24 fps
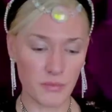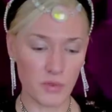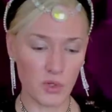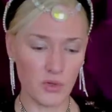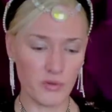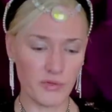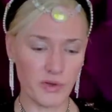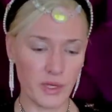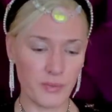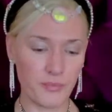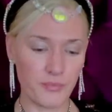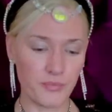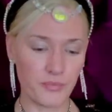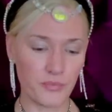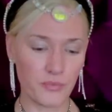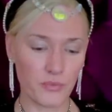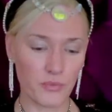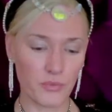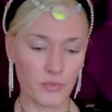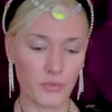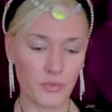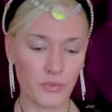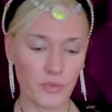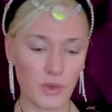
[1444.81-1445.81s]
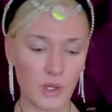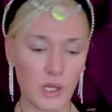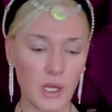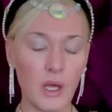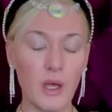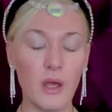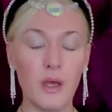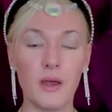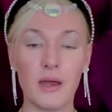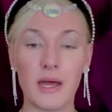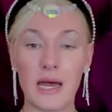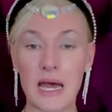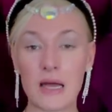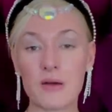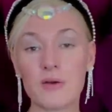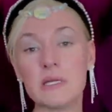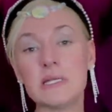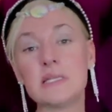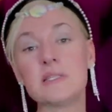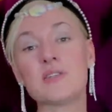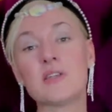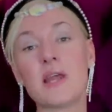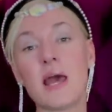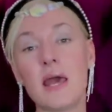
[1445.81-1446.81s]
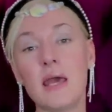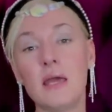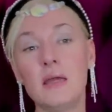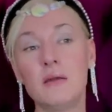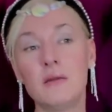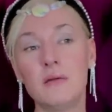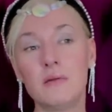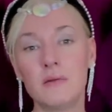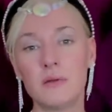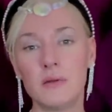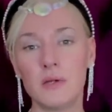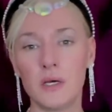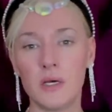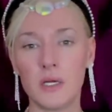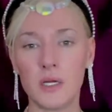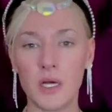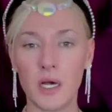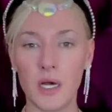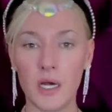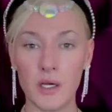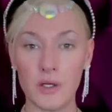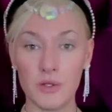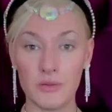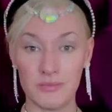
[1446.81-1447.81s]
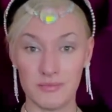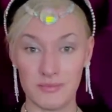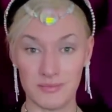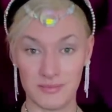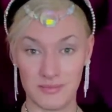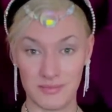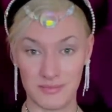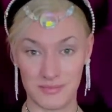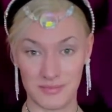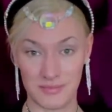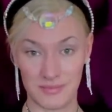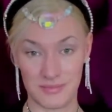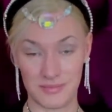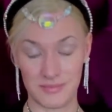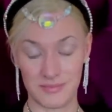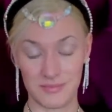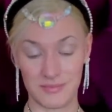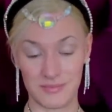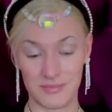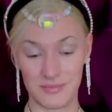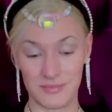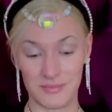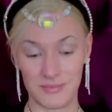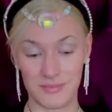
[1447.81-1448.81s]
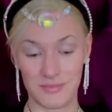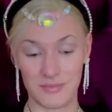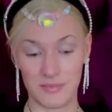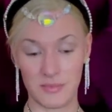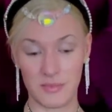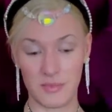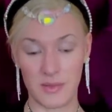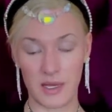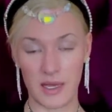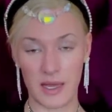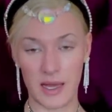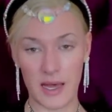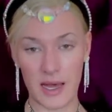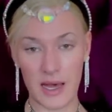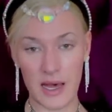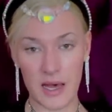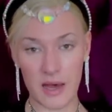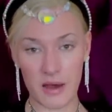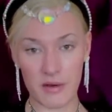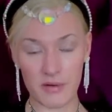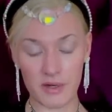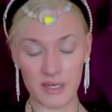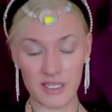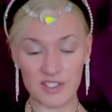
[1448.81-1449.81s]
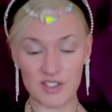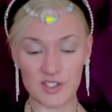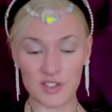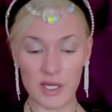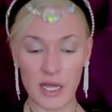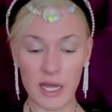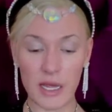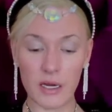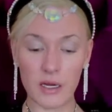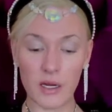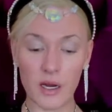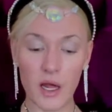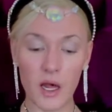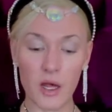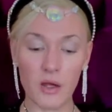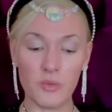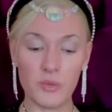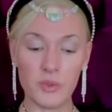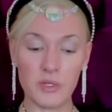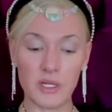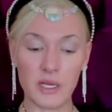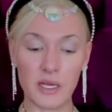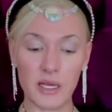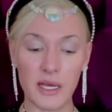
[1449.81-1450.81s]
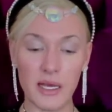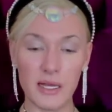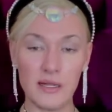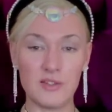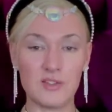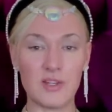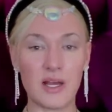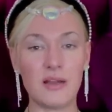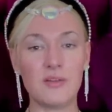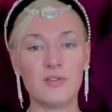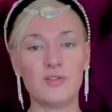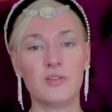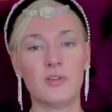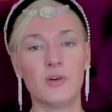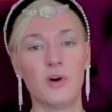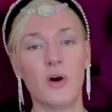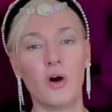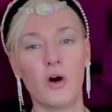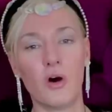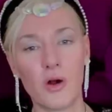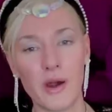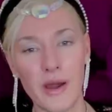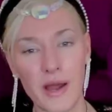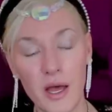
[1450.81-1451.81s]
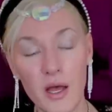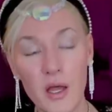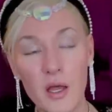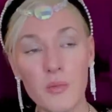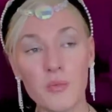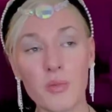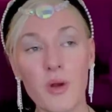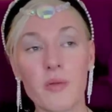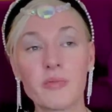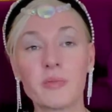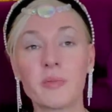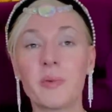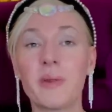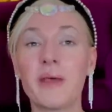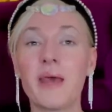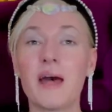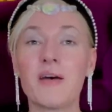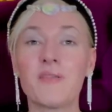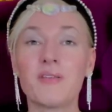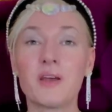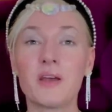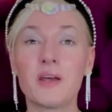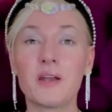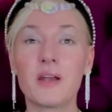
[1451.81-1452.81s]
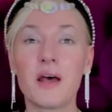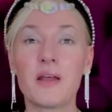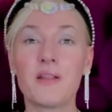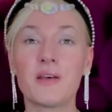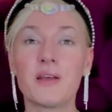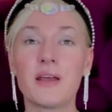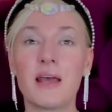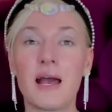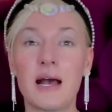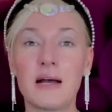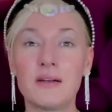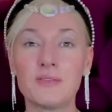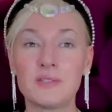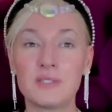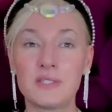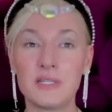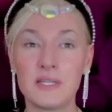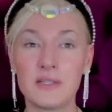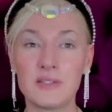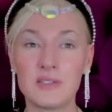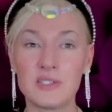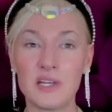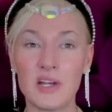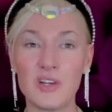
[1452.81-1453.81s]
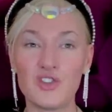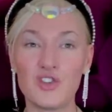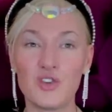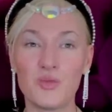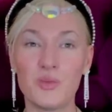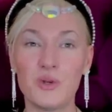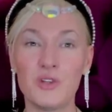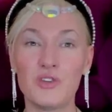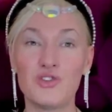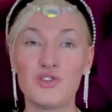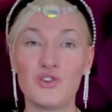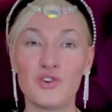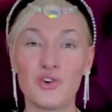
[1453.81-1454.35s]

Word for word: movie. Harry stayed at home. Harry stayed at home with the kids and Doria, probably having another counselling session with